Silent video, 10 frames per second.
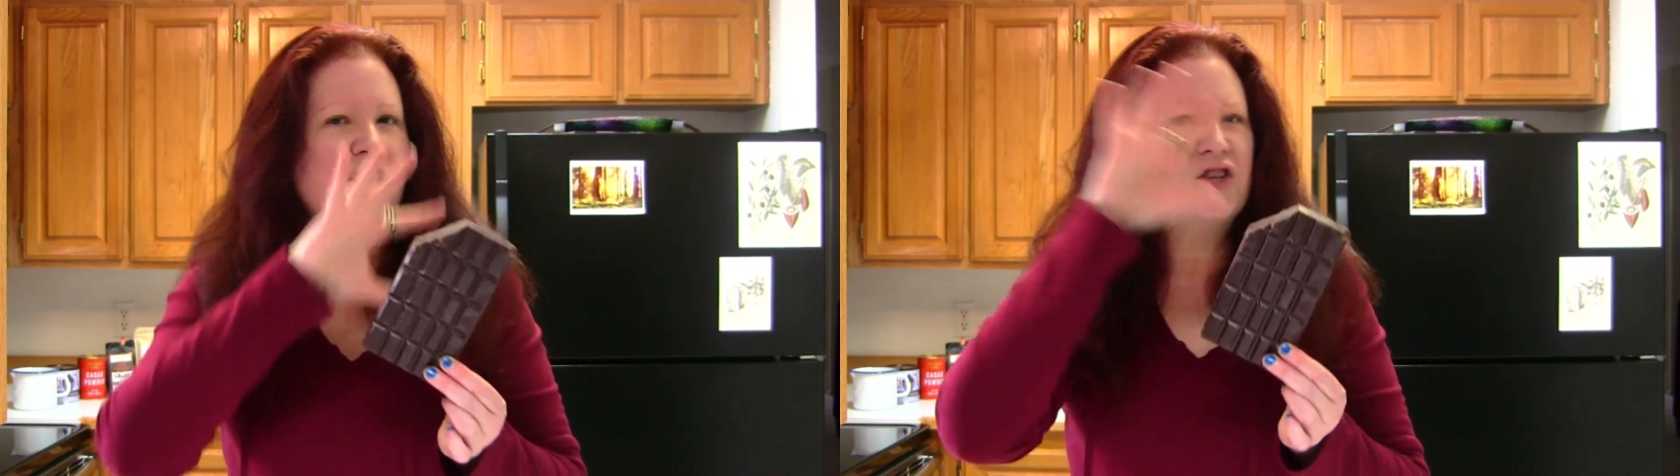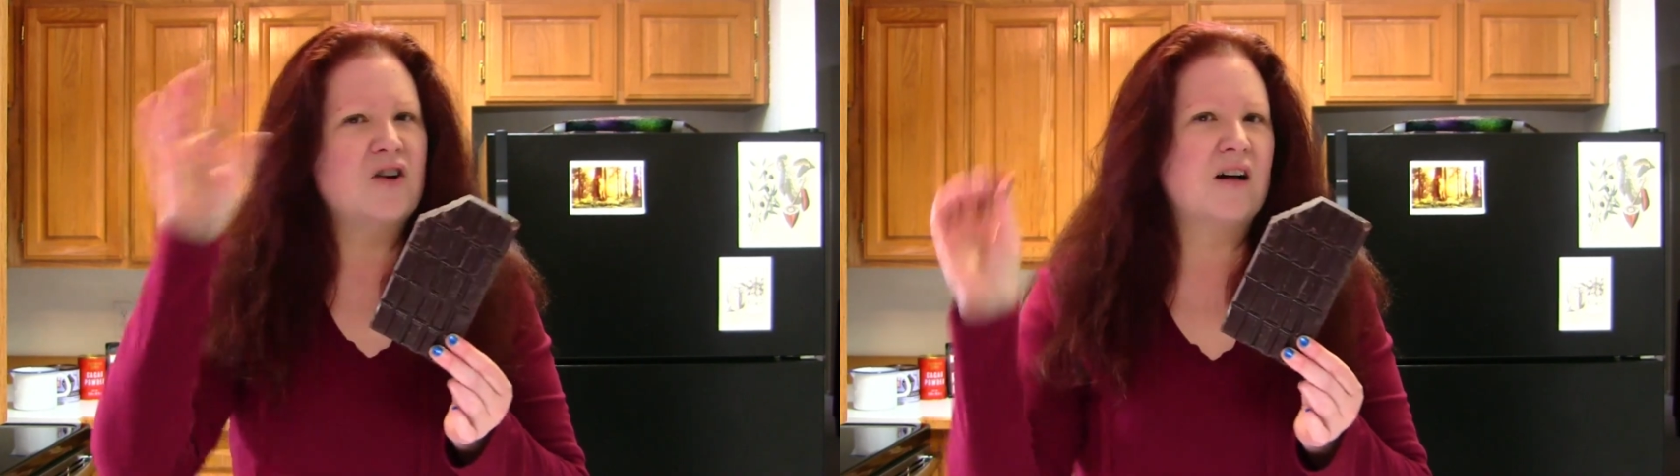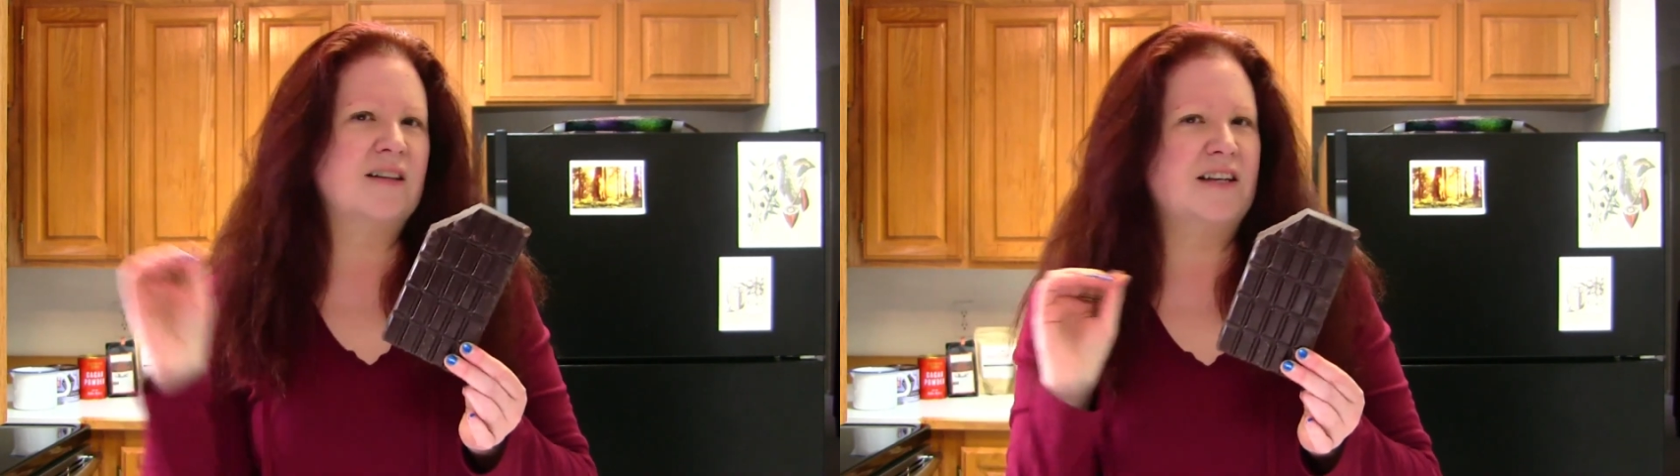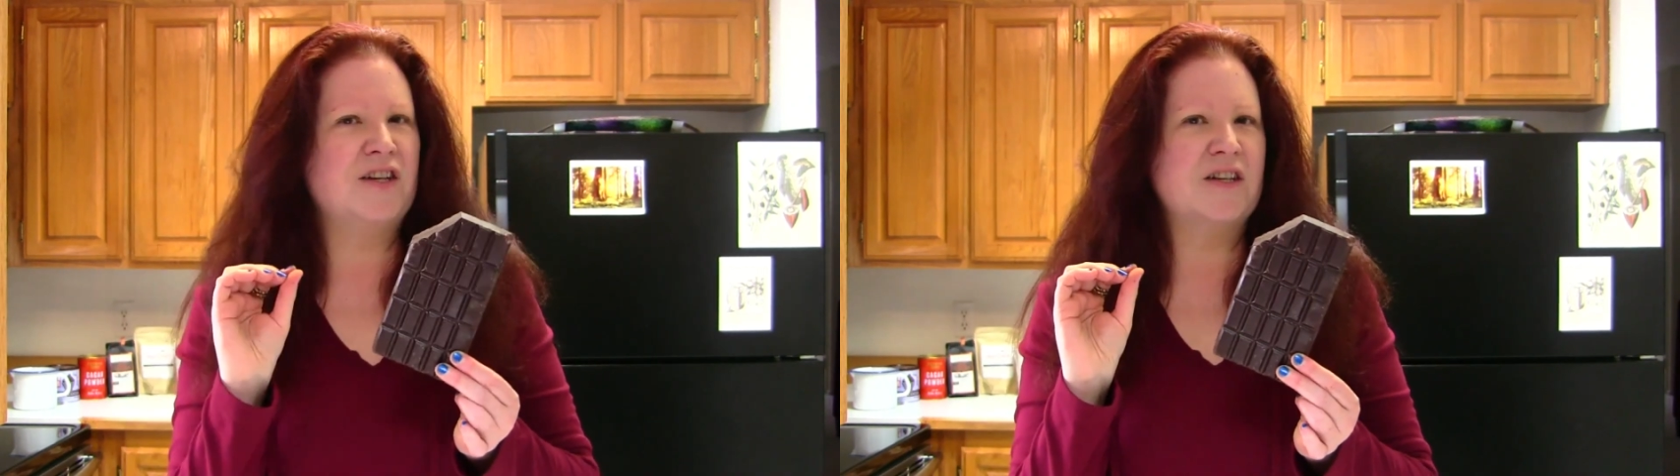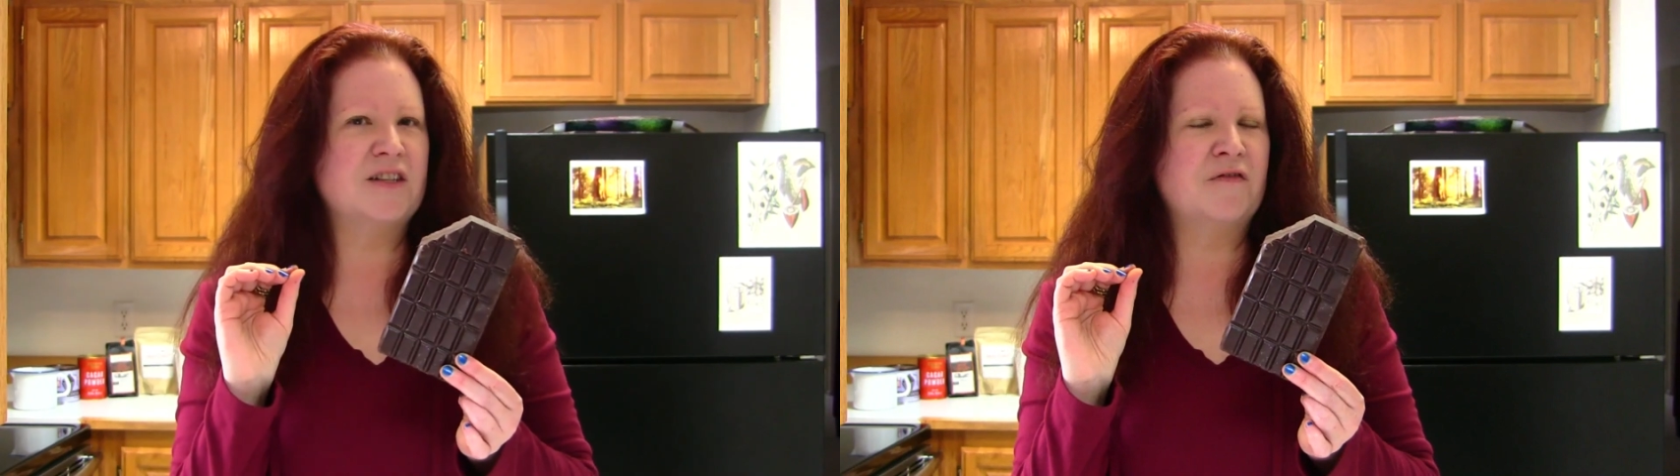chocolatey
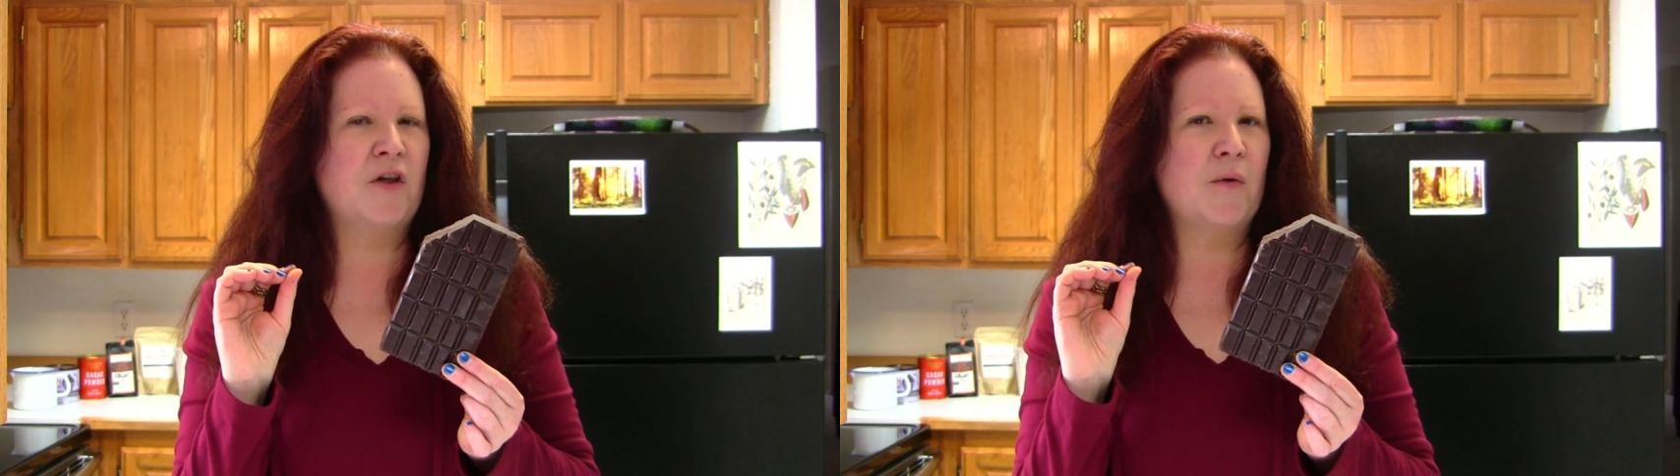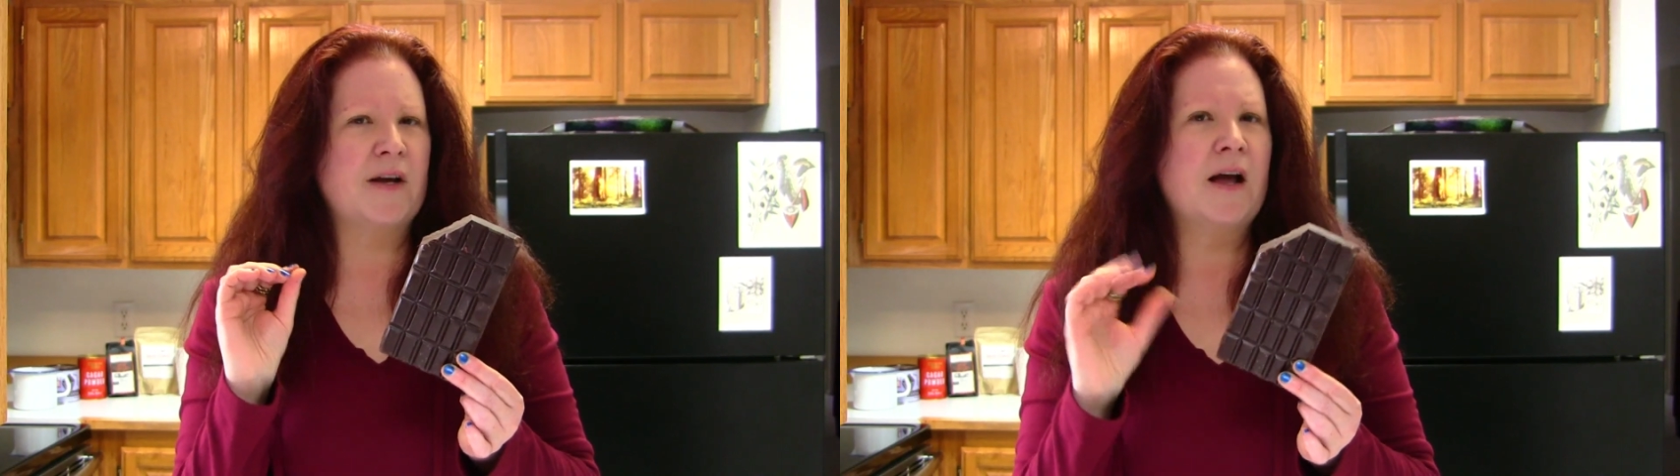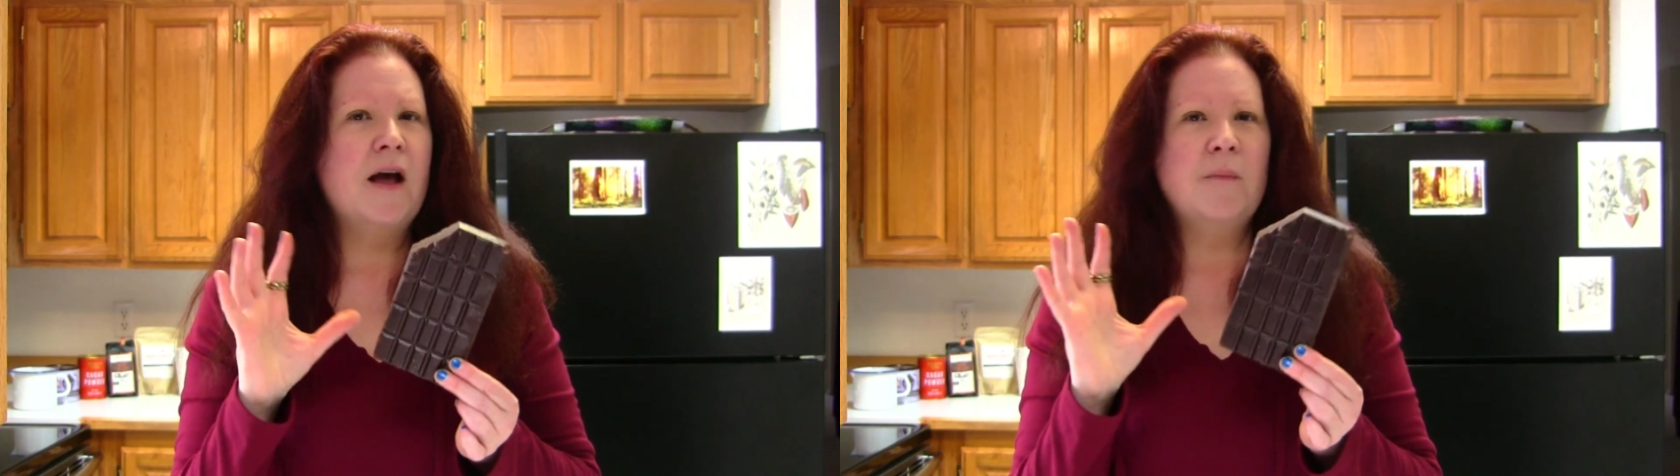goodness flowing.